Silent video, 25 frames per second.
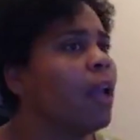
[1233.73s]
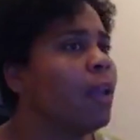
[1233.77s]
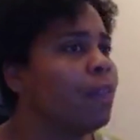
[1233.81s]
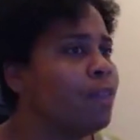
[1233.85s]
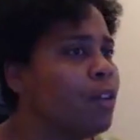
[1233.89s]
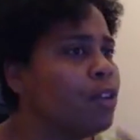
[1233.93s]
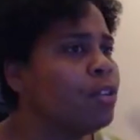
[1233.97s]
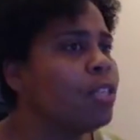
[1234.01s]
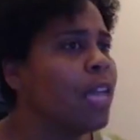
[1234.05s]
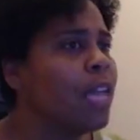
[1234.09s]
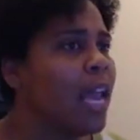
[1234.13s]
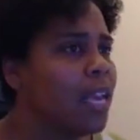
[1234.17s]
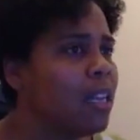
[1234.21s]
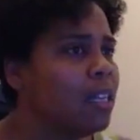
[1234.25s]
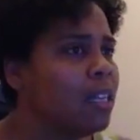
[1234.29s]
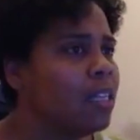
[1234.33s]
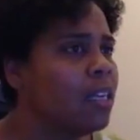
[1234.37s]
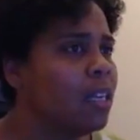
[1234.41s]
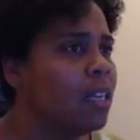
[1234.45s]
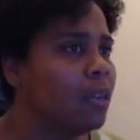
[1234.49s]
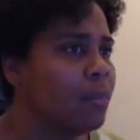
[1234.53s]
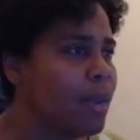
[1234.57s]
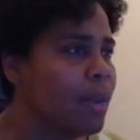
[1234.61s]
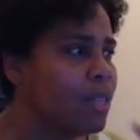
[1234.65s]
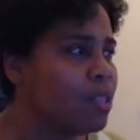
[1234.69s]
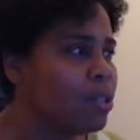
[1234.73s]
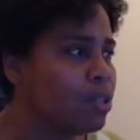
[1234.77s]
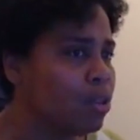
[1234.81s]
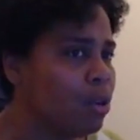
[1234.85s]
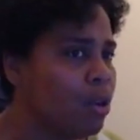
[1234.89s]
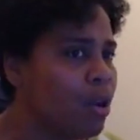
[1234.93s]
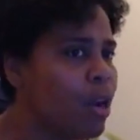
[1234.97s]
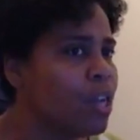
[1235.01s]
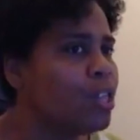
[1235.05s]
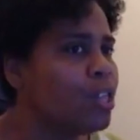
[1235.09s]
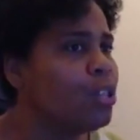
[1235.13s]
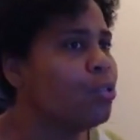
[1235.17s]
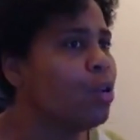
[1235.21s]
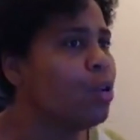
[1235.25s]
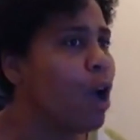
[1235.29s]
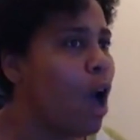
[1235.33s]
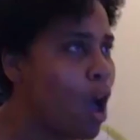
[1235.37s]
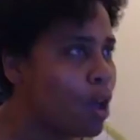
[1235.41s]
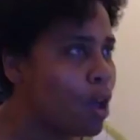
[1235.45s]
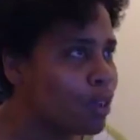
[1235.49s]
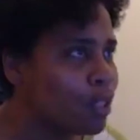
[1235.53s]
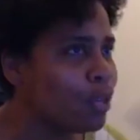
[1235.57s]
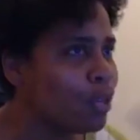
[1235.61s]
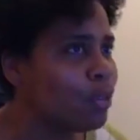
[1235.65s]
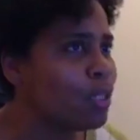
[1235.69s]
If you take a look at my stories, you'll
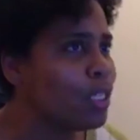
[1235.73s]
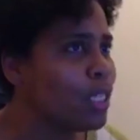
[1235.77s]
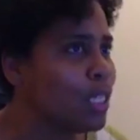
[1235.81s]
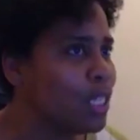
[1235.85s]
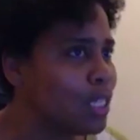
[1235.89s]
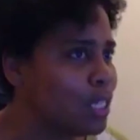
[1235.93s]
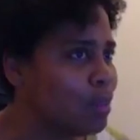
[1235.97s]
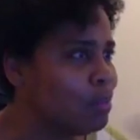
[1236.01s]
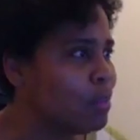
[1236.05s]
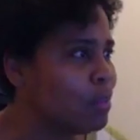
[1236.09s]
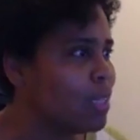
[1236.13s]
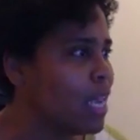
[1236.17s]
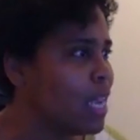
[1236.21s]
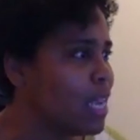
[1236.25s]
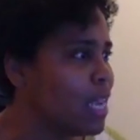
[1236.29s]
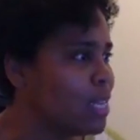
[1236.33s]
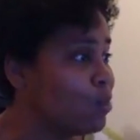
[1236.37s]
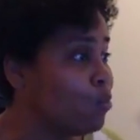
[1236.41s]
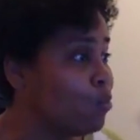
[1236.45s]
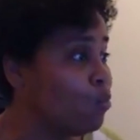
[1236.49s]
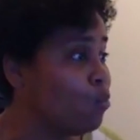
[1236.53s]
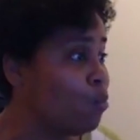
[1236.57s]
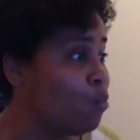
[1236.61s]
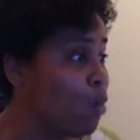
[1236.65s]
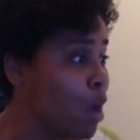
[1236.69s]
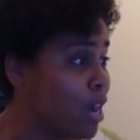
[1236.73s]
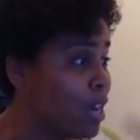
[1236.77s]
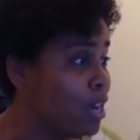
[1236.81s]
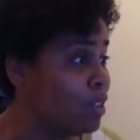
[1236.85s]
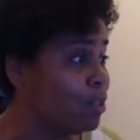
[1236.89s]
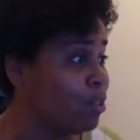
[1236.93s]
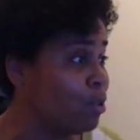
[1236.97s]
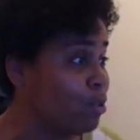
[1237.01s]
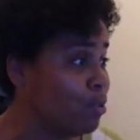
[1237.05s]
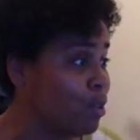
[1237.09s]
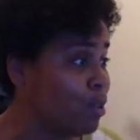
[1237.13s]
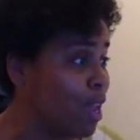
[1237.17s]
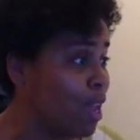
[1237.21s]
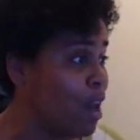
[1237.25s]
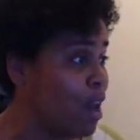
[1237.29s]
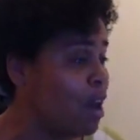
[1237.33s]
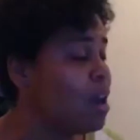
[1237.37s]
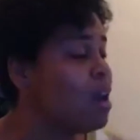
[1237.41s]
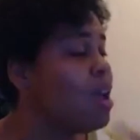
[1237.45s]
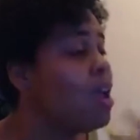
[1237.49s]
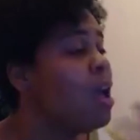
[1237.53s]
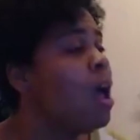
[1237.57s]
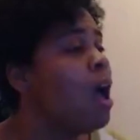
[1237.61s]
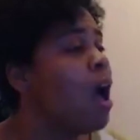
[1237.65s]
also see some things running through there